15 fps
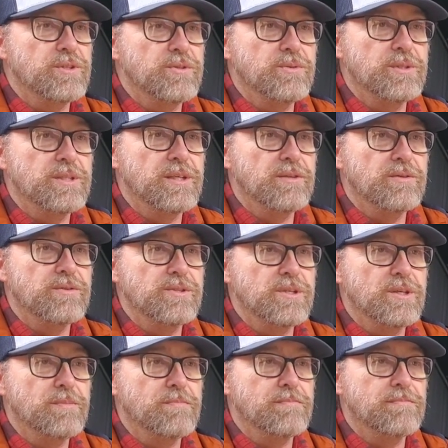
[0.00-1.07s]
to a
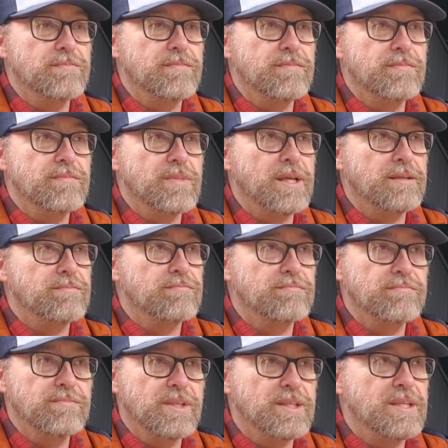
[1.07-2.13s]
dealership like
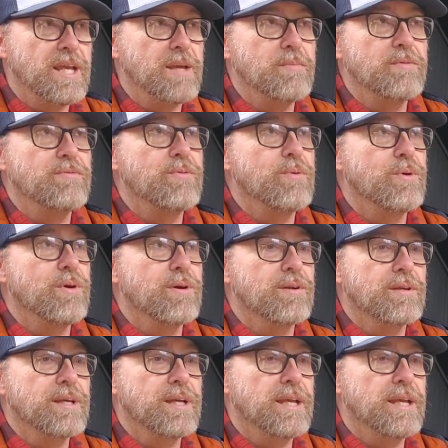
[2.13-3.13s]
the day before.